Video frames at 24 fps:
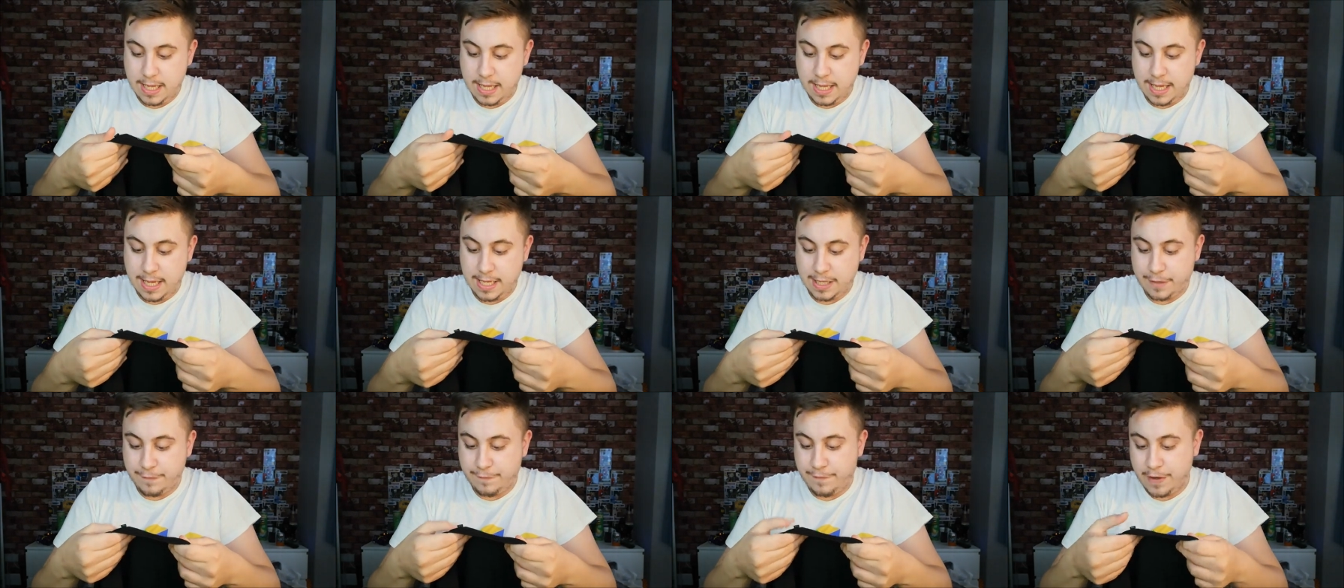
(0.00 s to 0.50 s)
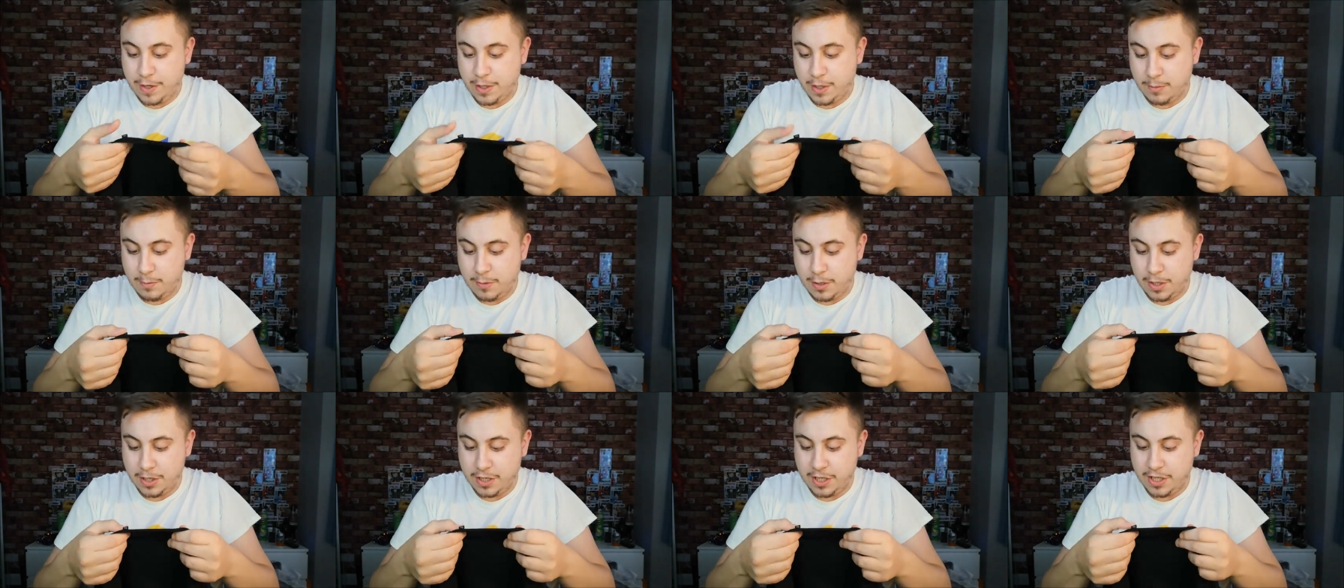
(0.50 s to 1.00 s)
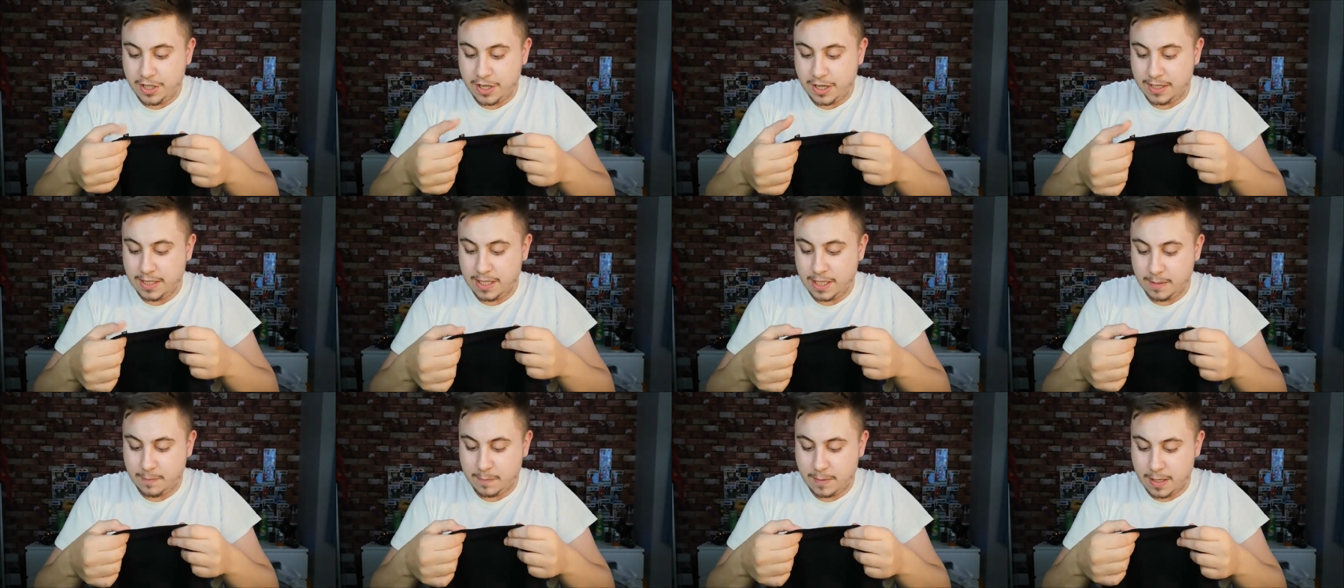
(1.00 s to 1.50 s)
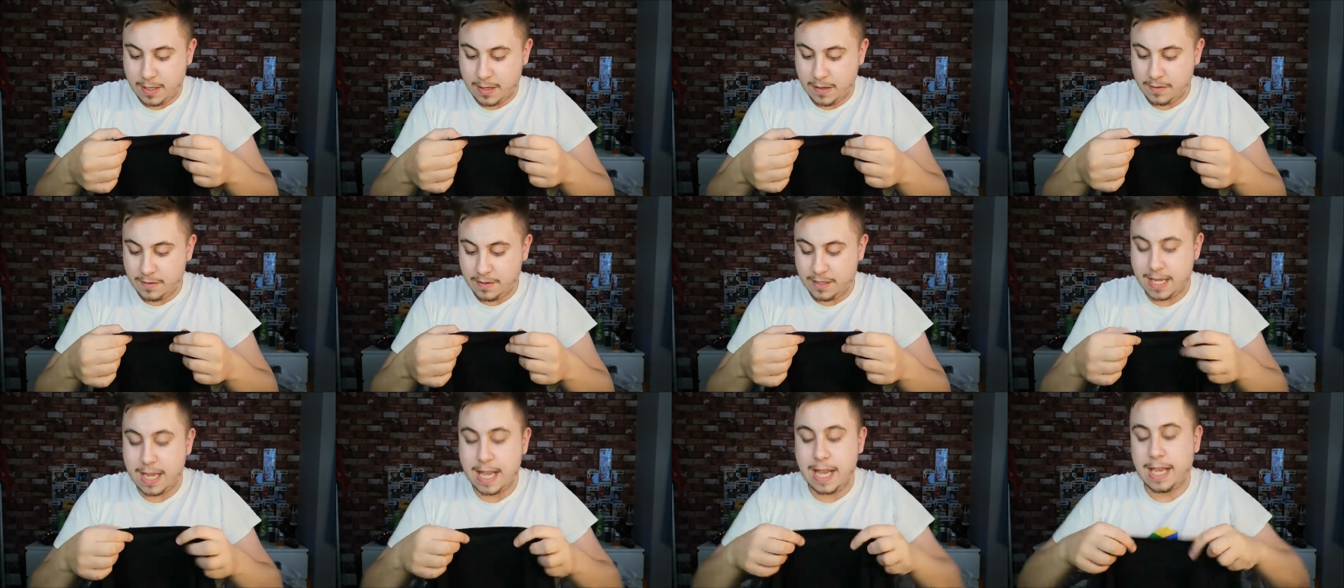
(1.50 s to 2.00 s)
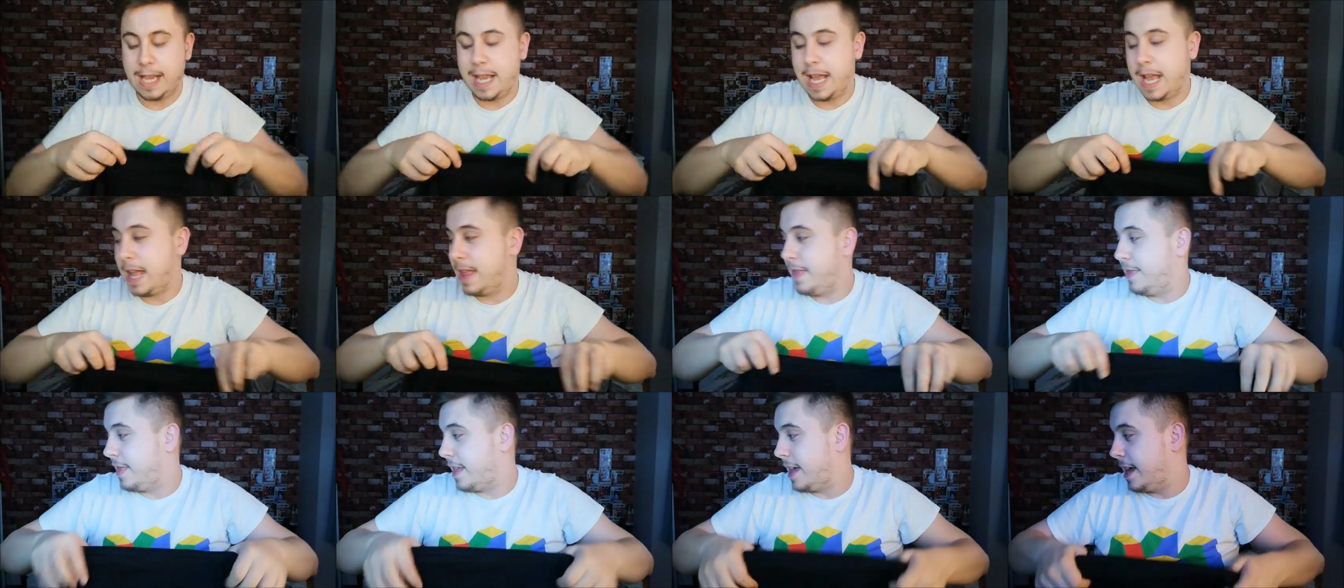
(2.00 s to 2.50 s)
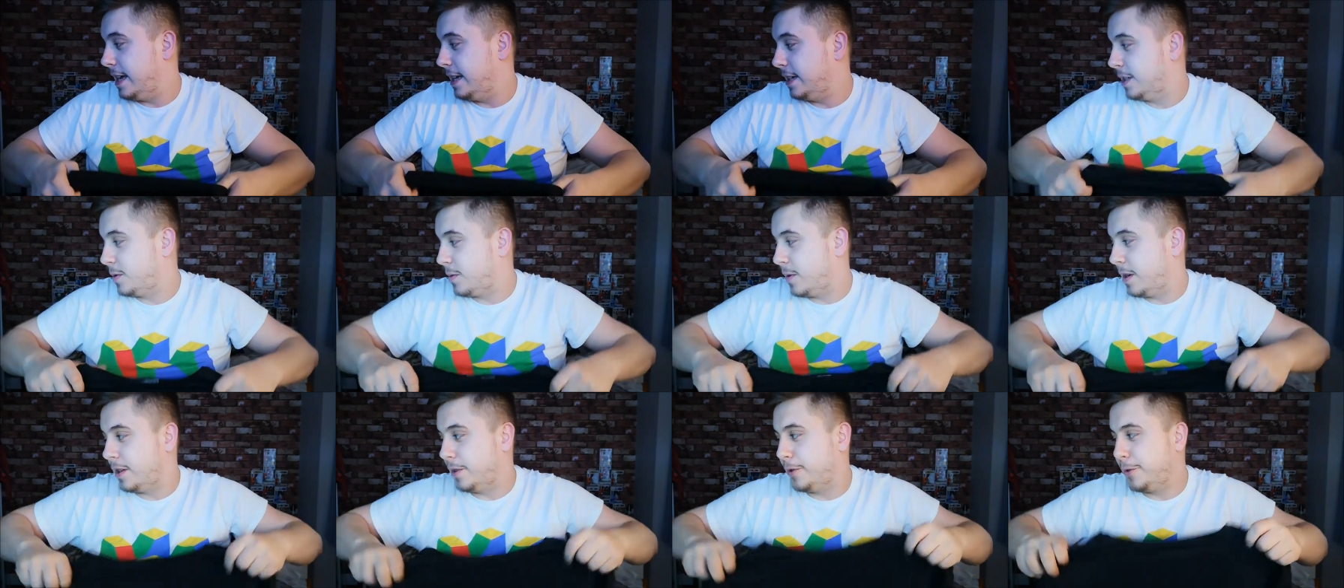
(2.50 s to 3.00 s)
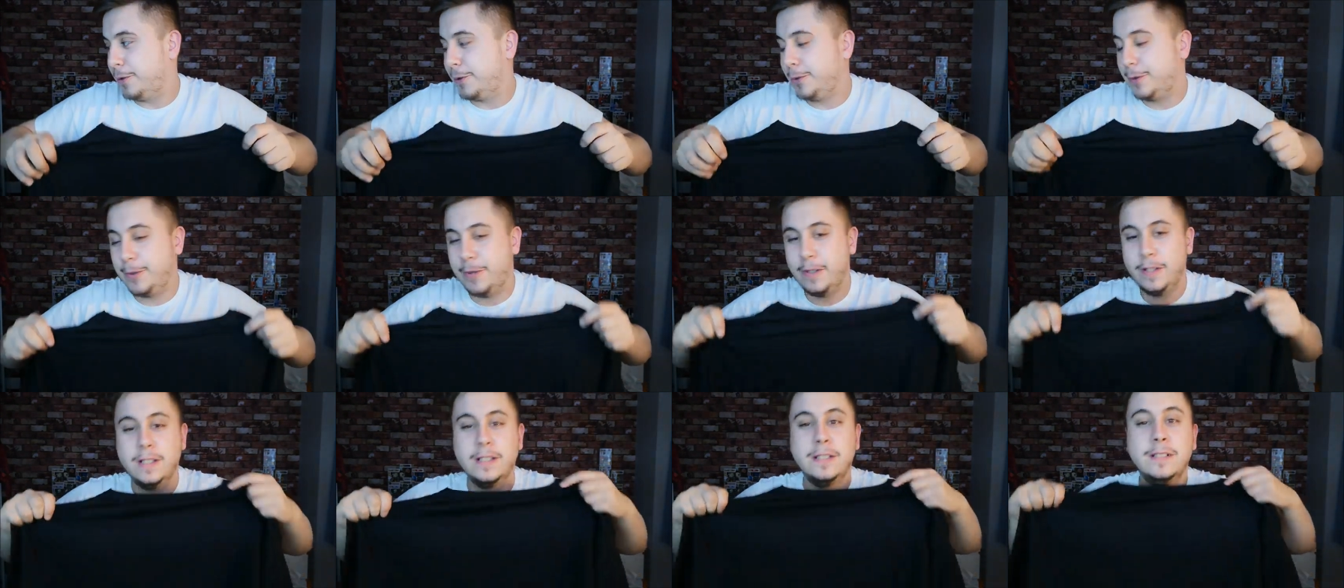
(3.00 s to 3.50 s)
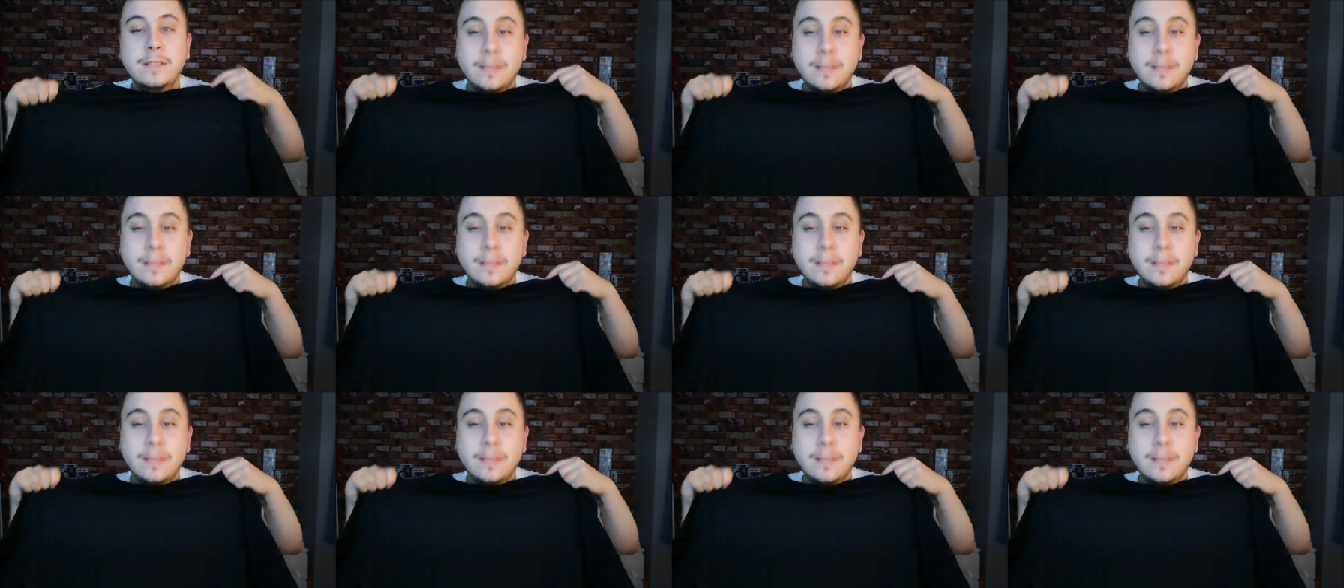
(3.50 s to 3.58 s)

It is official merchandise as well, so that again, that is quite cool.